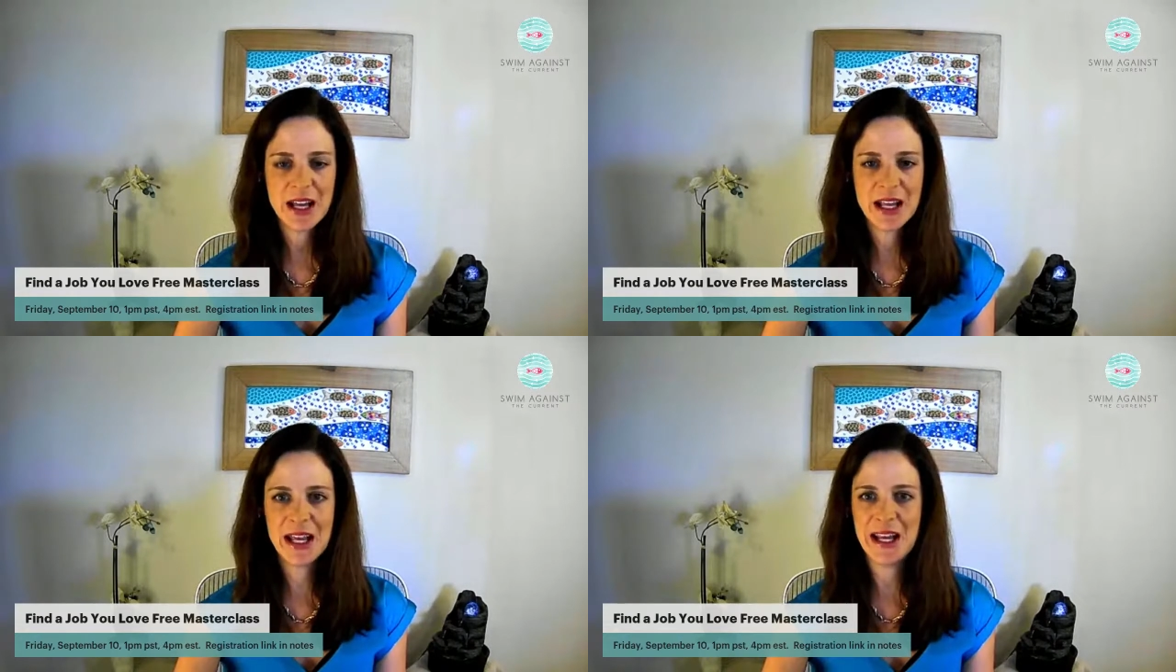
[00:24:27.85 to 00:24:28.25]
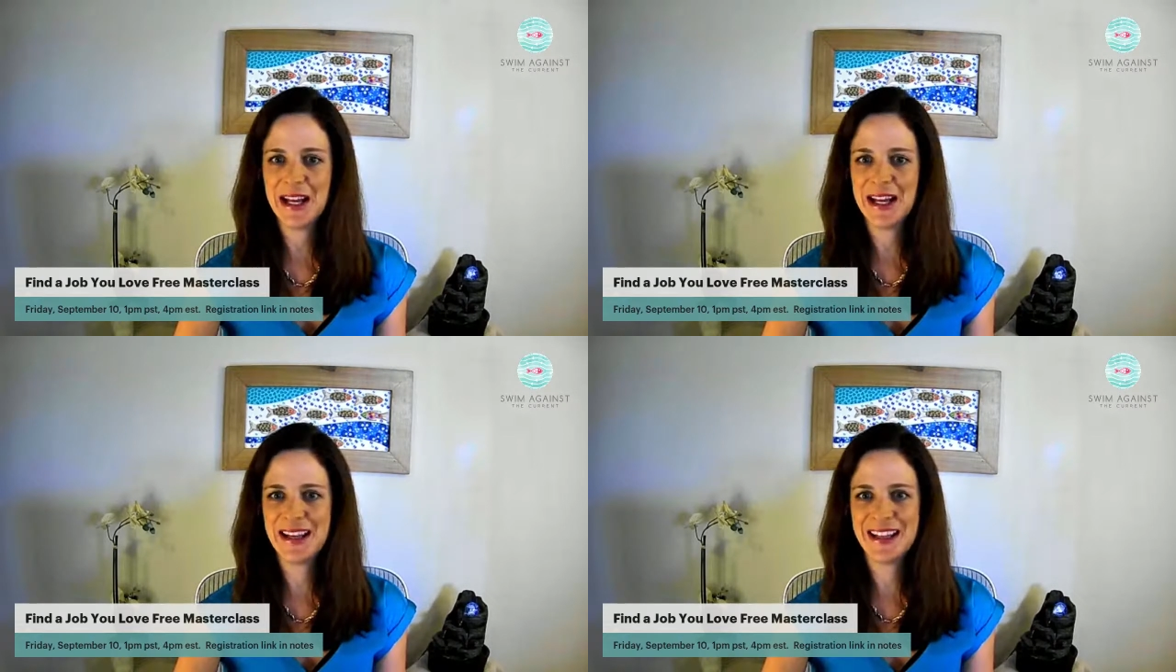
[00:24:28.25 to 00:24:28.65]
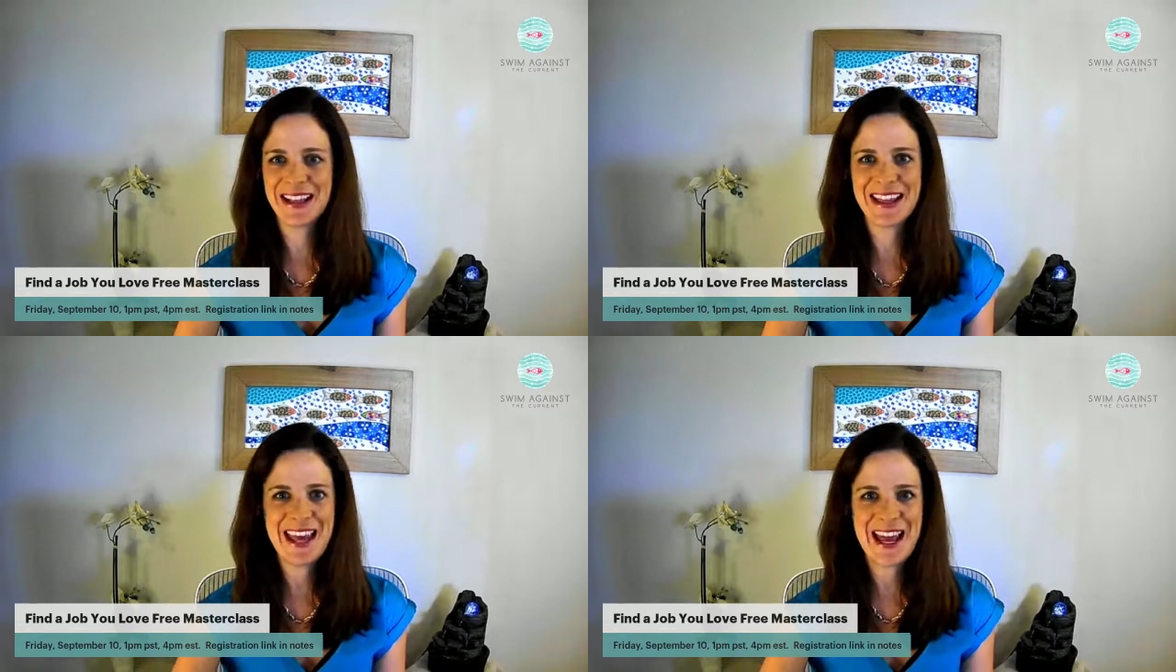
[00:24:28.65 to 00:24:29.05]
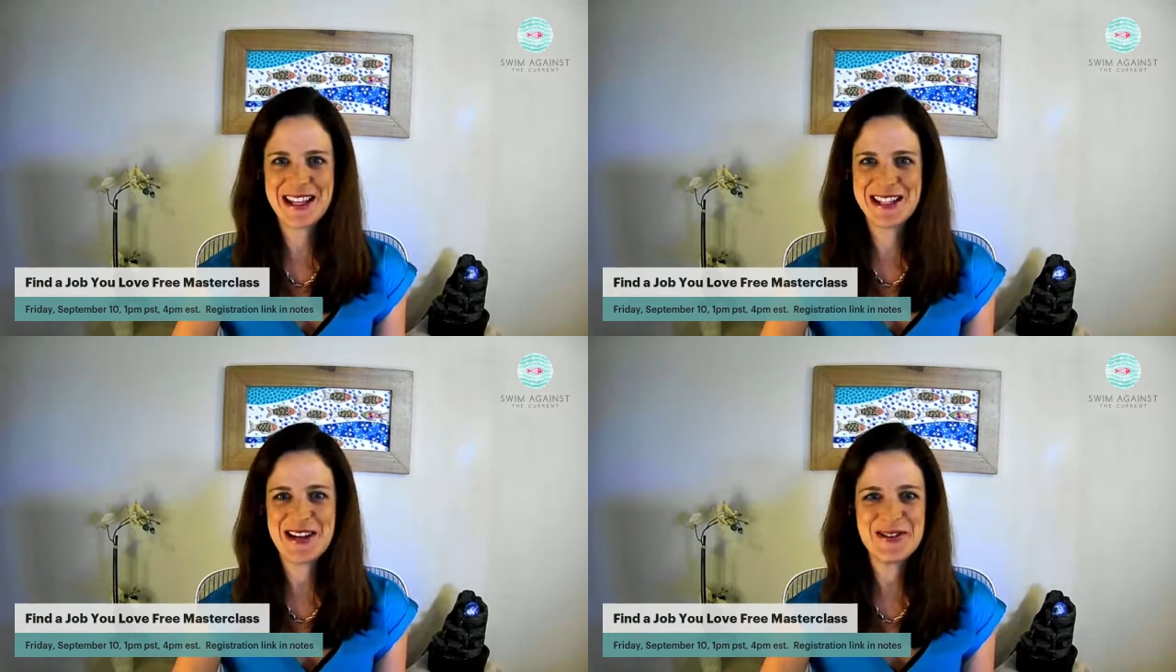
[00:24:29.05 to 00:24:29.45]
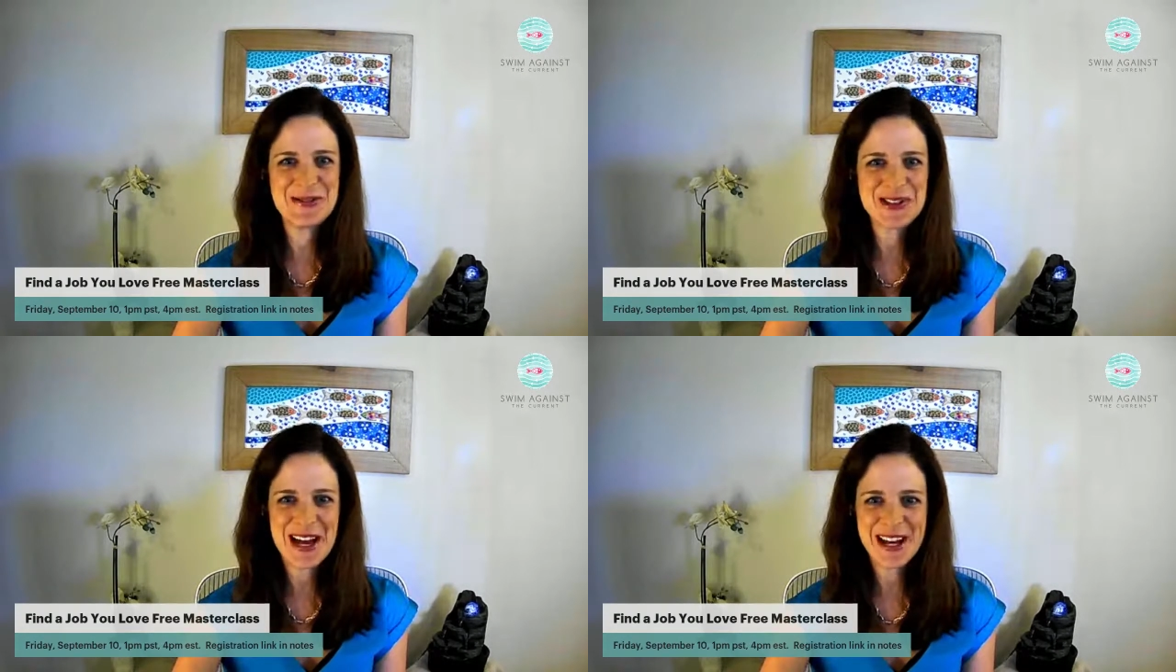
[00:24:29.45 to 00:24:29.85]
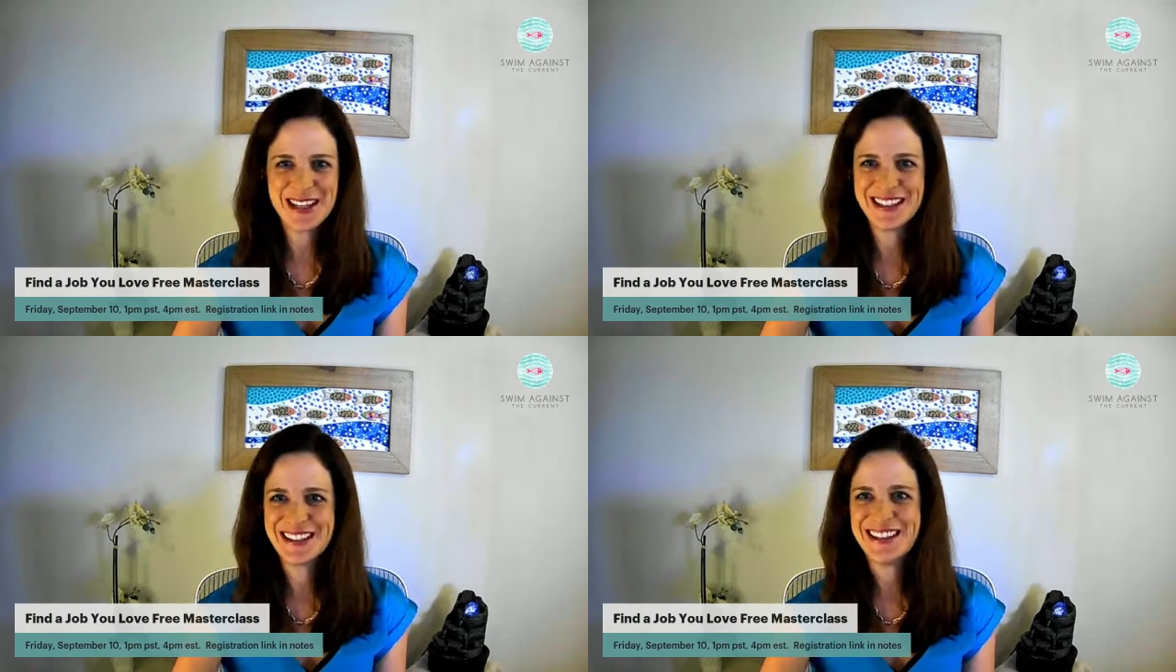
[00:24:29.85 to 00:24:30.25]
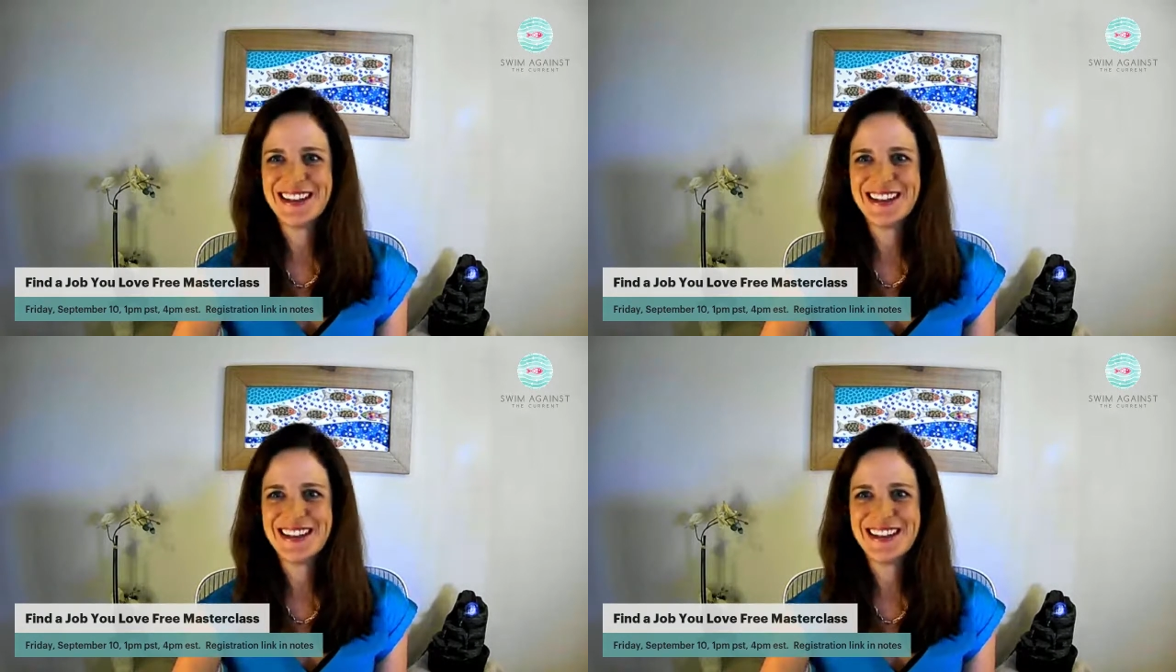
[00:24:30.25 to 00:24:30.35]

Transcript: I can't tell who's on.